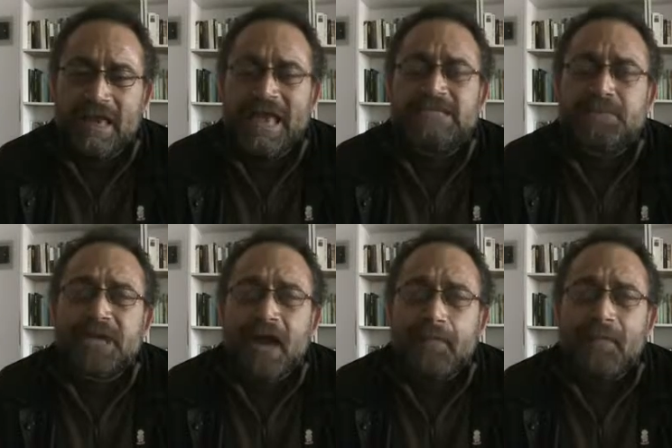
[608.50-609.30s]
has
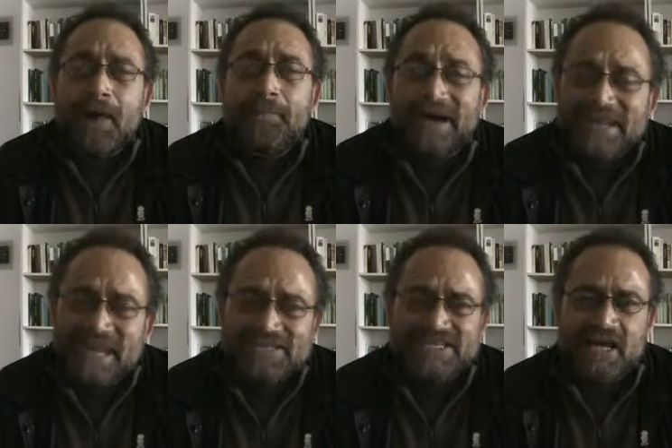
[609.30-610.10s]
become a
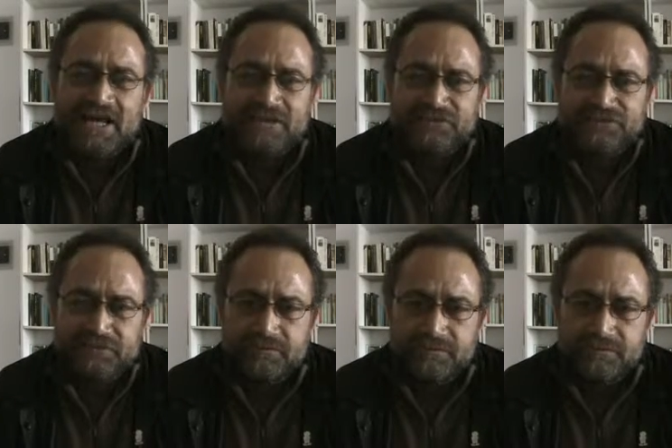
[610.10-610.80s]
burial site,